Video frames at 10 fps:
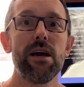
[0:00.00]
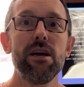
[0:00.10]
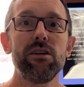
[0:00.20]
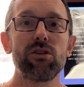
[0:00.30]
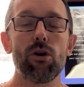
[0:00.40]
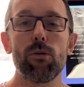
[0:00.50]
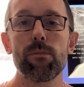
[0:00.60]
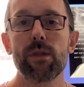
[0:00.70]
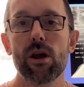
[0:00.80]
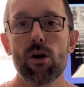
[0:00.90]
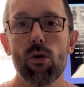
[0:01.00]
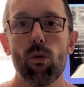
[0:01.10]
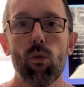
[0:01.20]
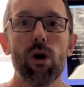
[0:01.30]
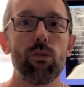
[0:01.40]
So
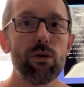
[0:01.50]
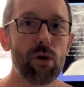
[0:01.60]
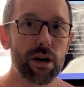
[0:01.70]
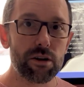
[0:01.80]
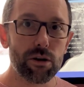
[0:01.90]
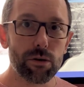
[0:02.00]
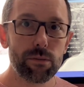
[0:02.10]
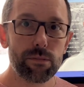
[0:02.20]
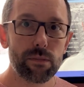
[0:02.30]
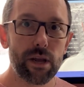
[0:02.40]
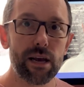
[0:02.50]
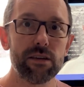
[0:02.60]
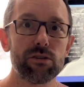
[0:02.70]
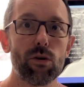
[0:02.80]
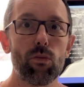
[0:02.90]
what we want to do
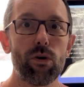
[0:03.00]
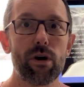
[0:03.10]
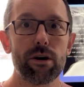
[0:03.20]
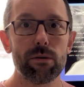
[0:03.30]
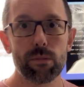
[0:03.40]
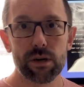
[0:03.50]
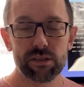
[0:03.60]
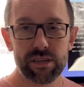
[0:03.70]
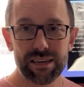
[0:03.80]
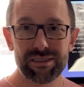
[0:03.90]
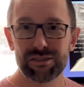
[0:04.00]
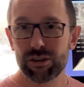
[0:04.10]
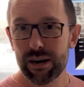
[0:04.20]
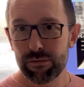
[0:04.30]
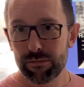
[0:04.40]
is we want to assess this,
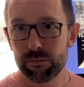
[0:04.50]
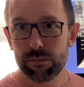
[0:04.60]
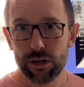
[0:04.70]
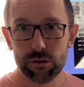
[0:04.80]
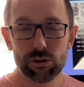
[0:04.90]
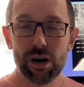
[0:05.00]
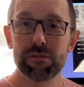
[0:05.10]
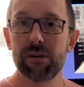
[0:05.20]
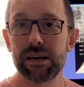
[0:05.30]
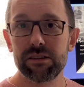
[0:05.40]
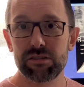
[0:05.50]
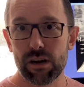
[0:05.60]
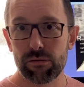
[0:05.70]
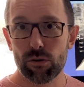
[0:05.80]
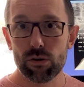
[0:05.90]
kind of try to find this
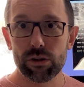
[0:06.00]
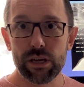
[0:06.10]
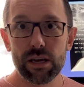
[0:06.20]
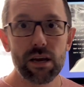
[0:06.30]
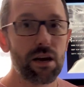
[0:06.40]
stuff early,